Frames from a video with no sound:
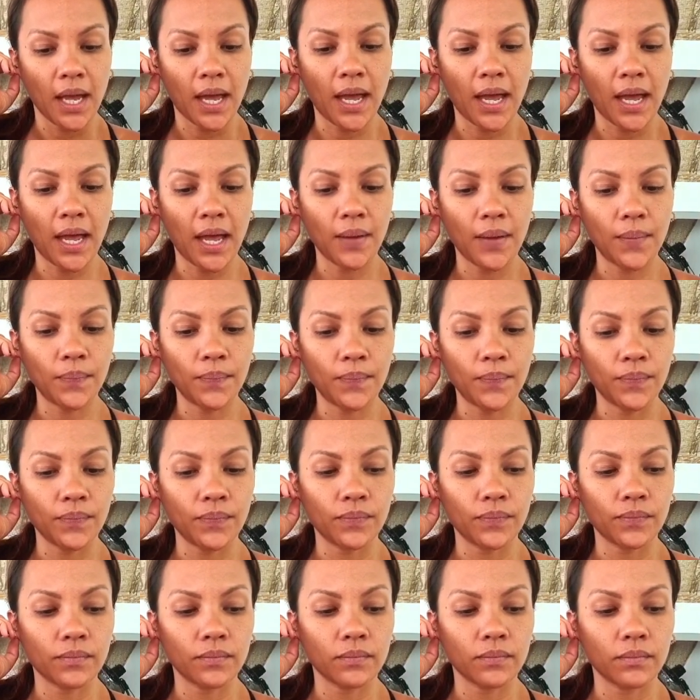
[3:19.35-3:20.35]

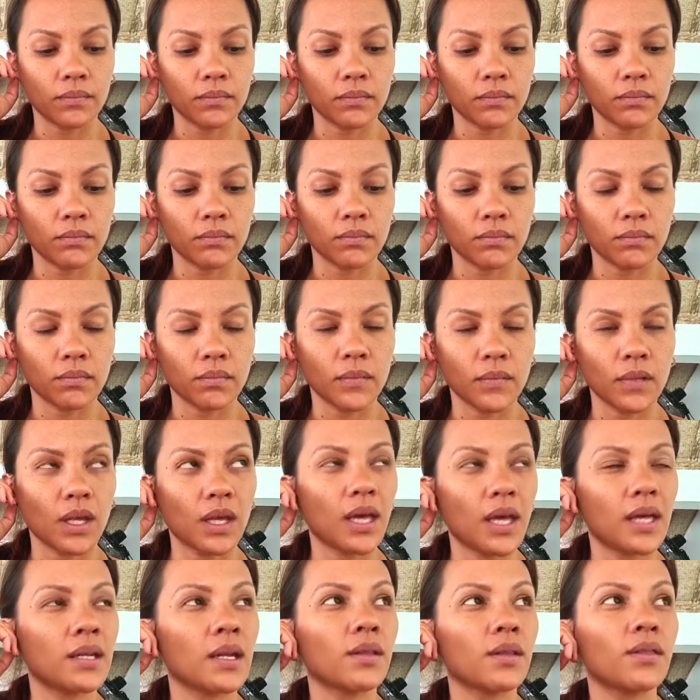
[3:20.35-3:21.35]

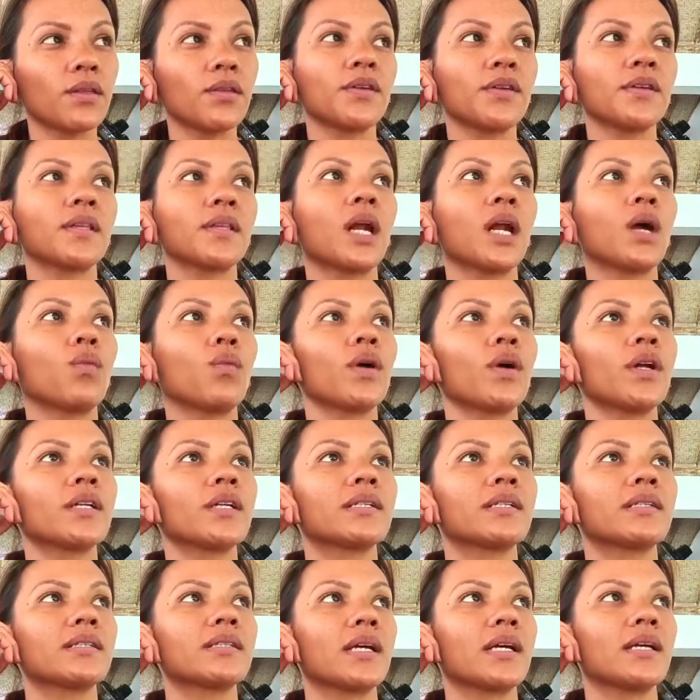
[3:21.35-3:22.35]
Another thing that I
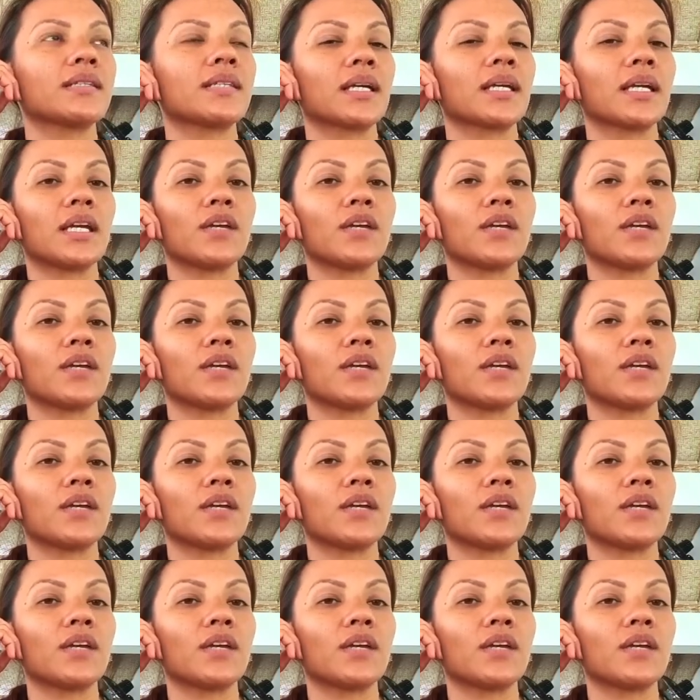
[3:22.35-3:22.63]
wanted to say is,